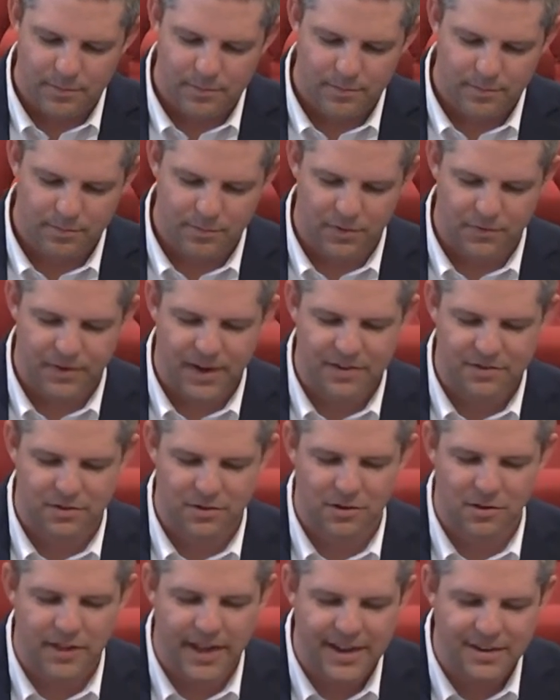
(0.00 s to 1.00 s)
Professor
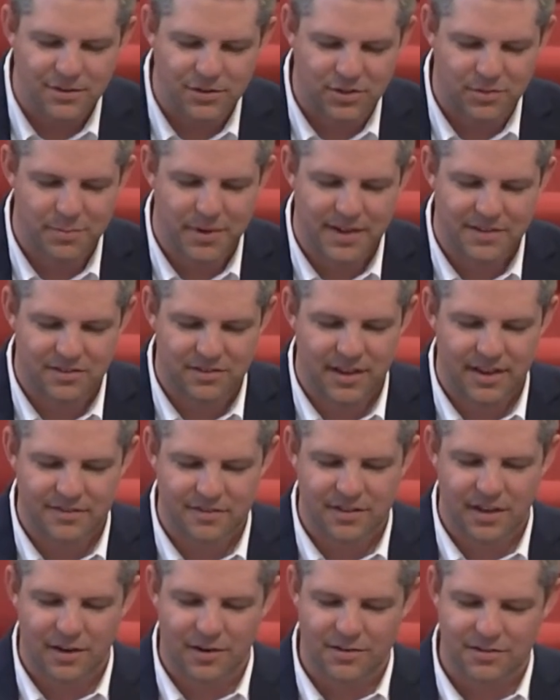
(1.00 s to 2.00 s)
Clayton Schmidt says,
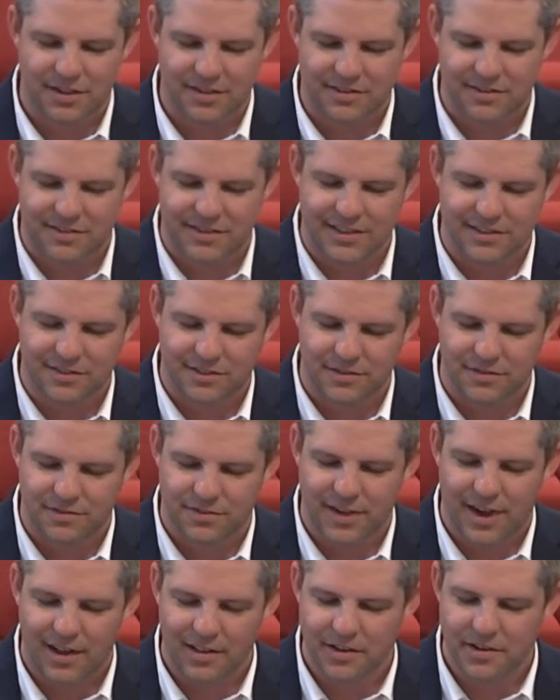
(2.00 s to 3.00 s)
there is a sense of
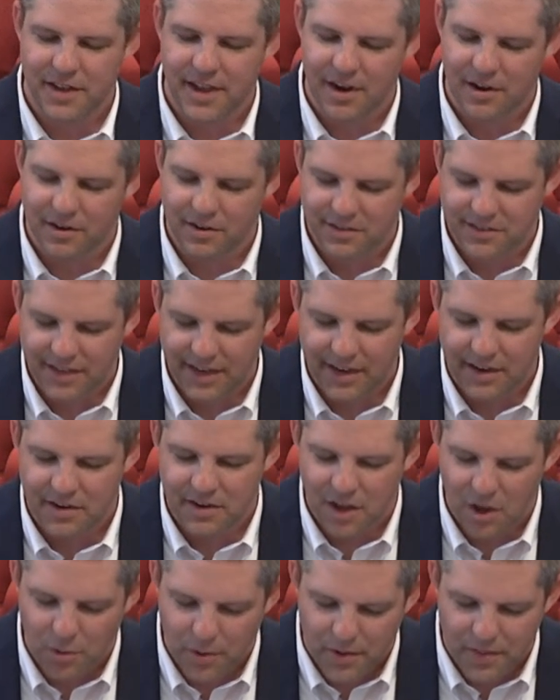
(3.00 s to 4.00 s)
solidarity in
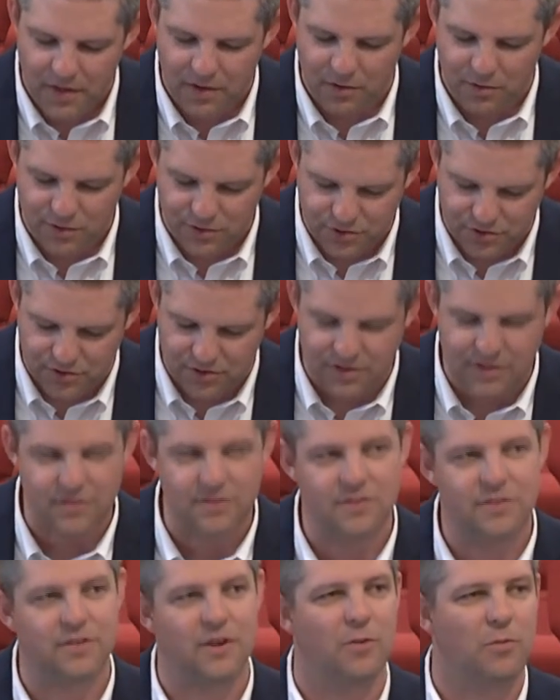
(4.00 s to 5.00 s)
knowing that
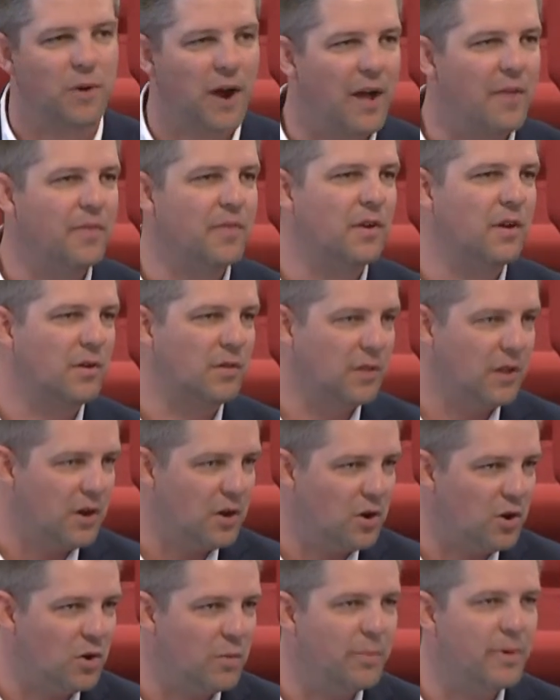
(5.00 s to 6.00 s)
Christians around the
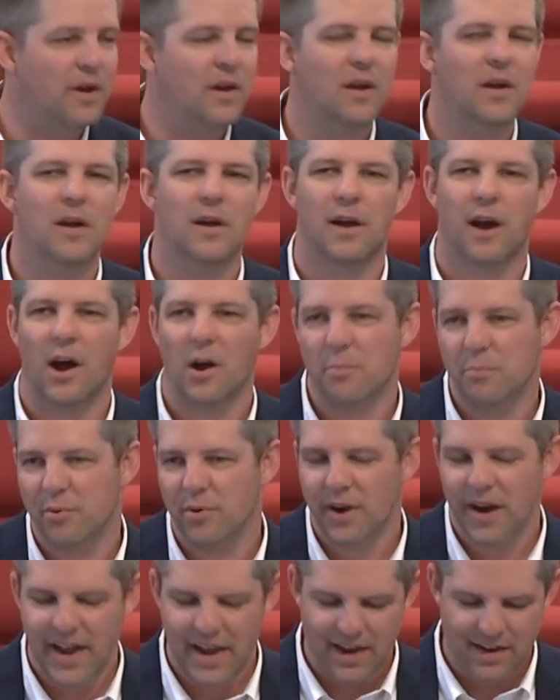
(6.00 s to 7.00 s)
globe are
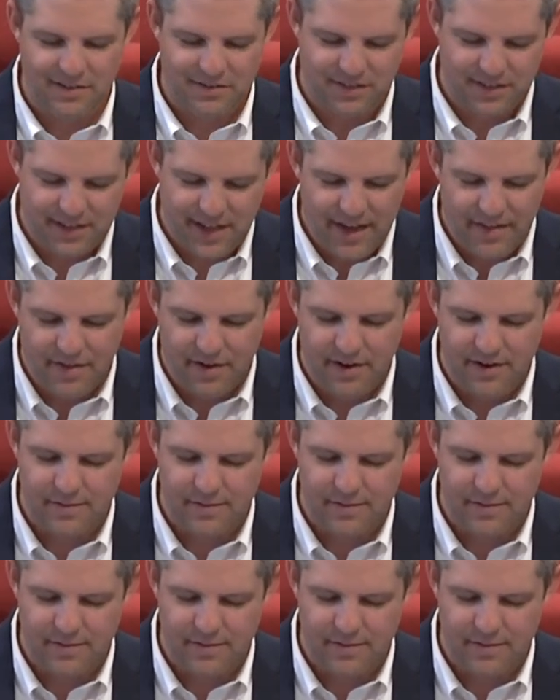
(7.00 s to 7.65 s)
praying together.